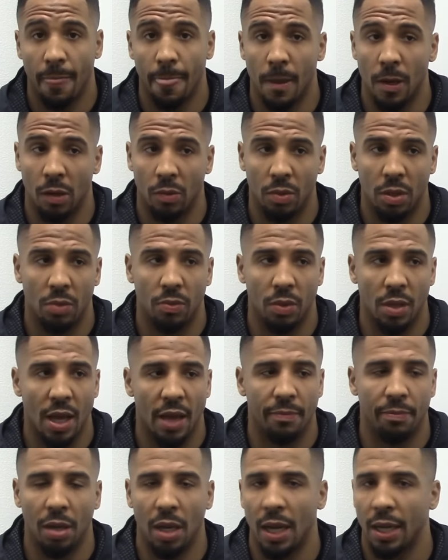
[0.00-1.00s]
You know, we, we
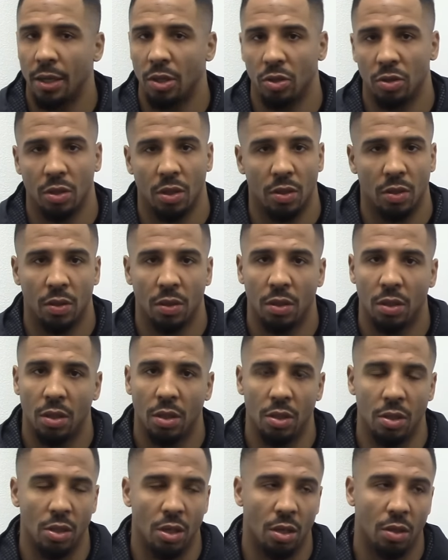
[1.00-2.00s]
have blinders on,
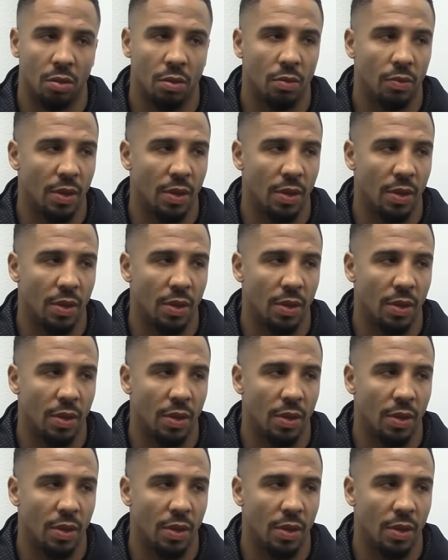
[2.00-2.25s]
you know.